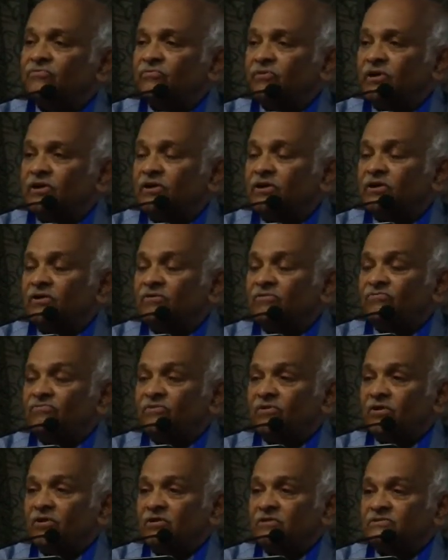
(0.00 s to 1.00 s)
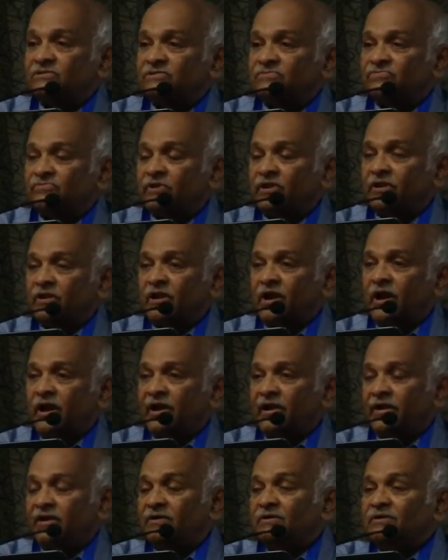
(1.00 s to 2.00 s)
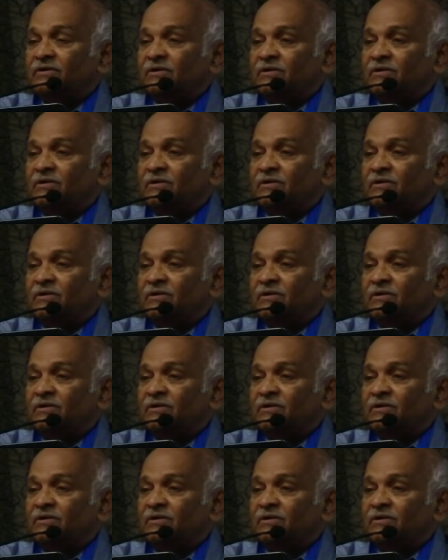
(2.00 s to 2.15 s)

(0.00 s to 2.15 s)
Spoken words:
friend, philosopher and guide,